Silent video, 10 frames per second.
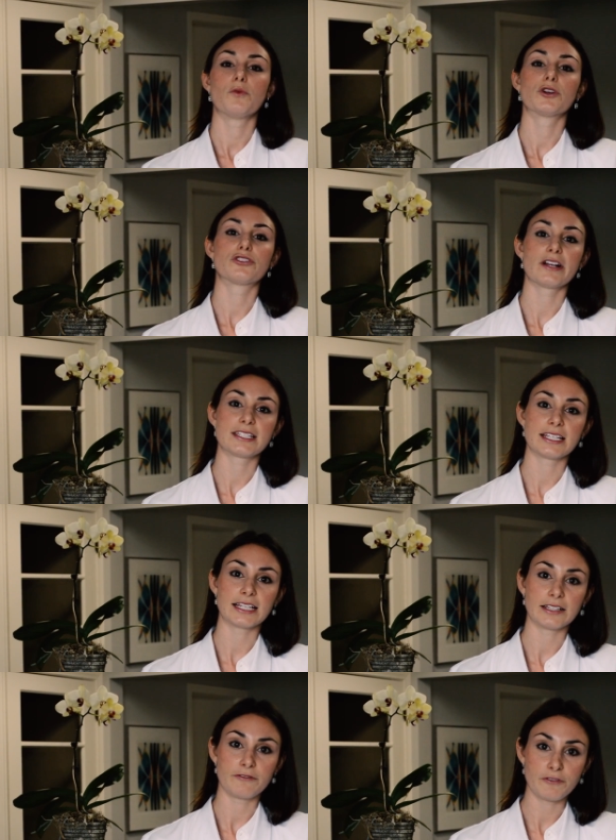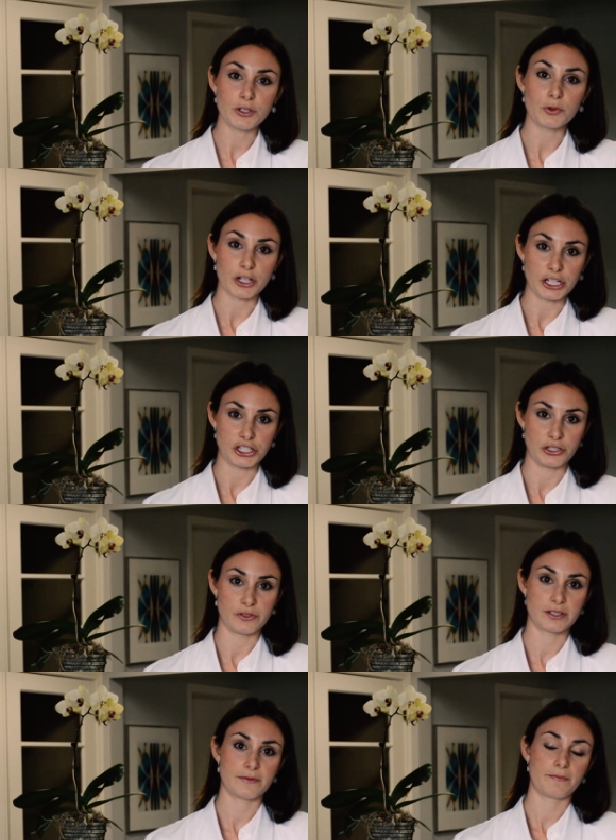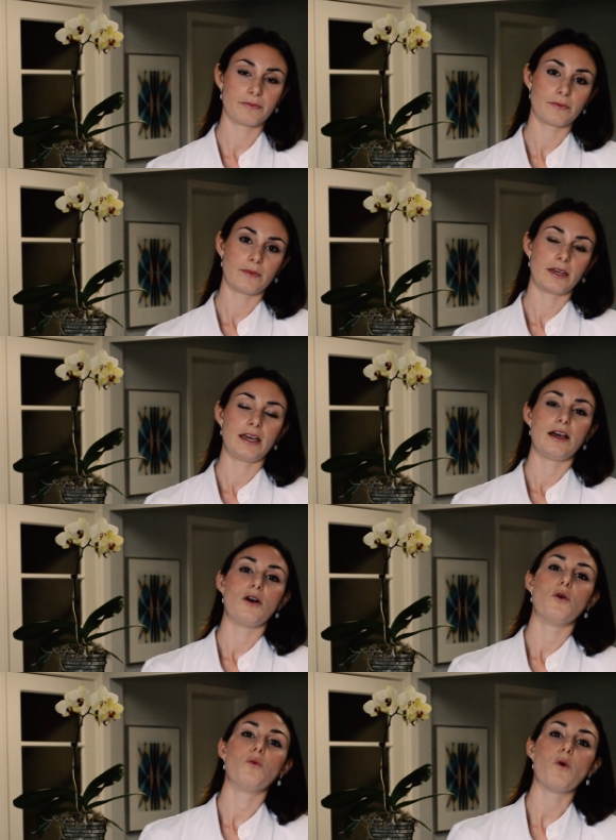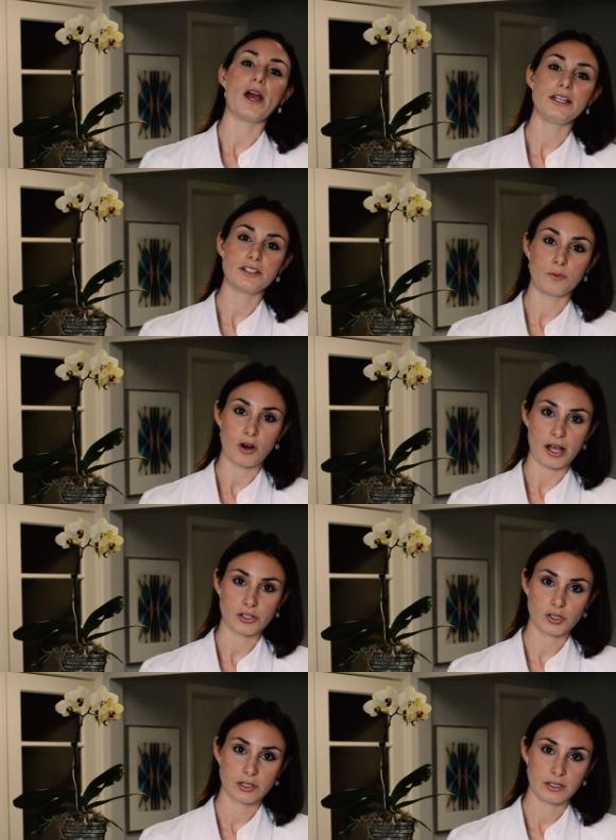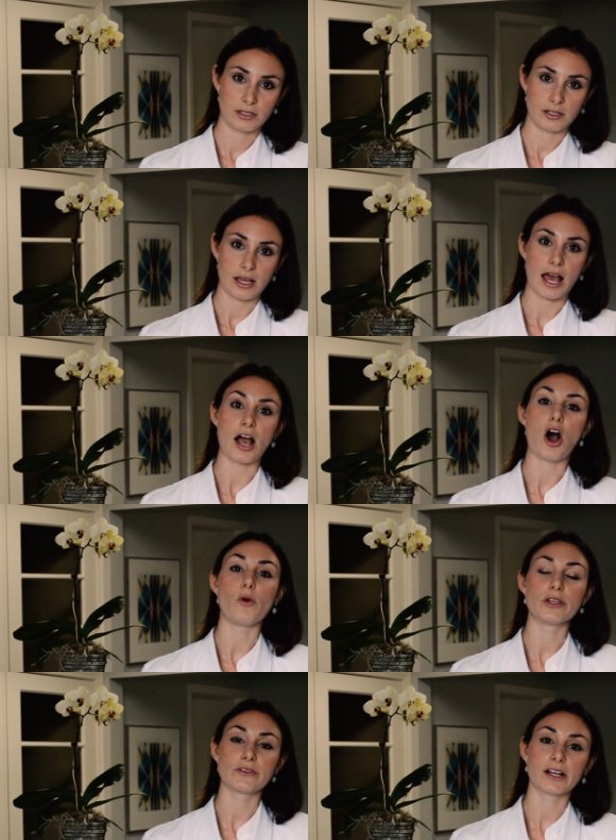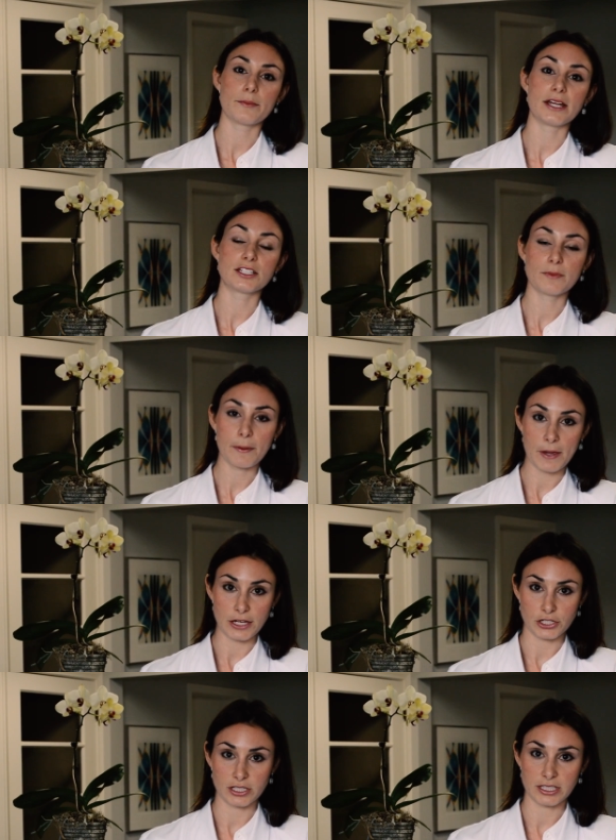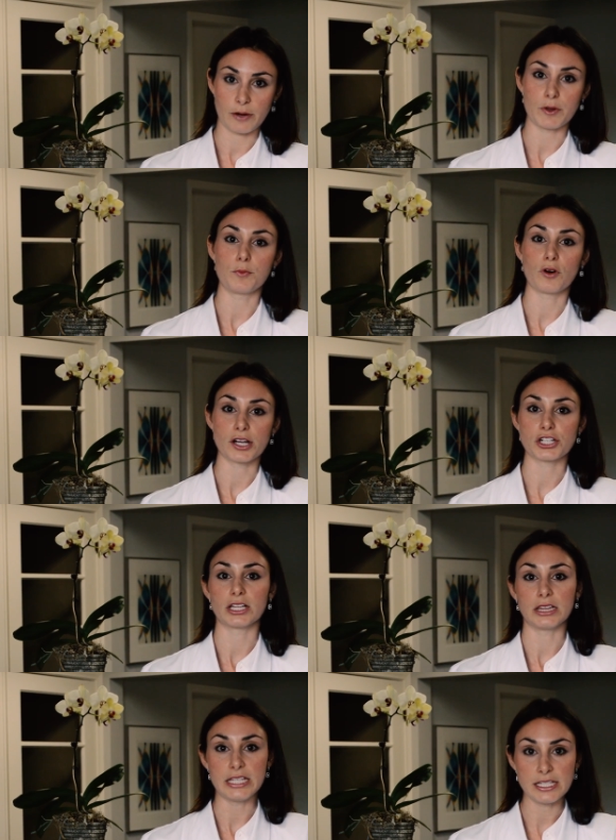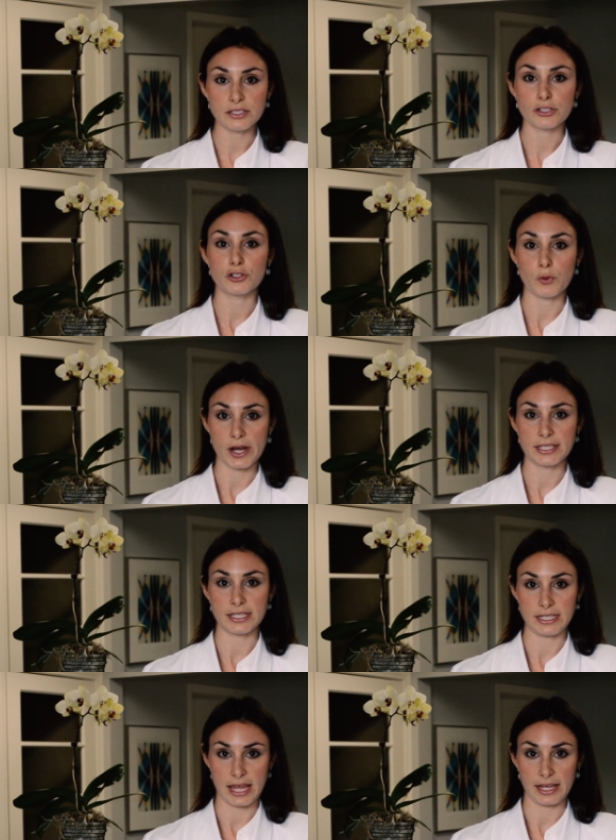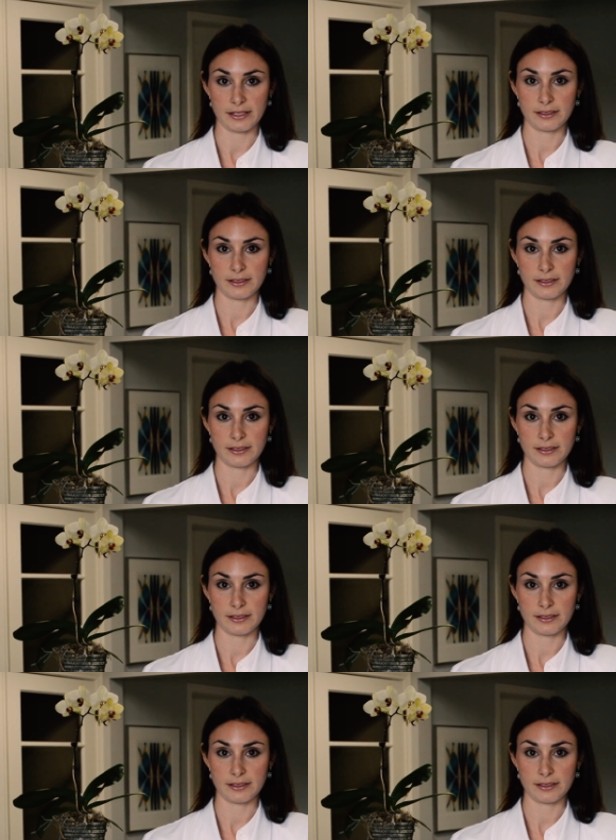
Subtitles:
we're addressing fewer issues. When to brush. I always recommend to my patients that we brush at least twice a day,